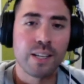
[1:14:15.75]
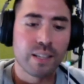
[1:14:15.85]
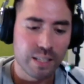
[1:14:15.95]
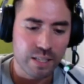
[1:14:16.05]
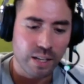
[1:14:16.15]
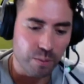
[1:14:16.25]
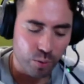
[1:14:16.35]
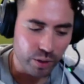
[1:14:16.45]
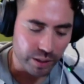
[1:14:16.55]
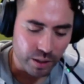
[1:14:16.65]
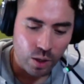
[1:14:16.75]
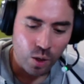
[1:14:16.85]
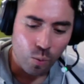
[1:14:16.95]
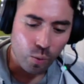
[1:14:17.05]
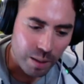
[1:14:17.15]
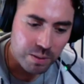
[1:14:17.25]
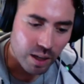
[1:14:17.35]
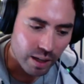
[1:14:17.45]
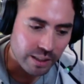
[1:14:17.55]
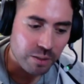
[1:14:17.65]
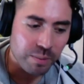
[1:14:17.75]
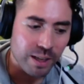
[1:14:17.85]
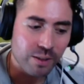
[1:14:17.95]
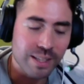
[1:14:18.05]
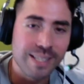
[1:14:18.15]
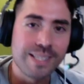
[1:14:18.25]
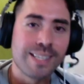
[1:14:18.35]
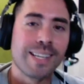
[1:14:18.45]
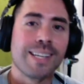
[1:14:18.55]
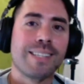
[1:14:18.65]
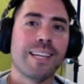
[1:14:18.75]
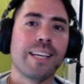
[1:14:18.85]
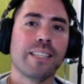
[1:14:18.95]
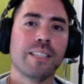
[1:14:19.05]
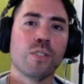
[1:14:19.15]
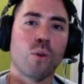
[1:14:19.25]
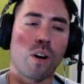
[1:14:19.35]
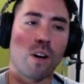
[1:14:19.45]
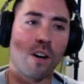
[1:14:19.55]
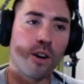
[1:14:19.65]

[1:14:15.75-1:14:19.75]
That's not the point. What I'm talking about is taking your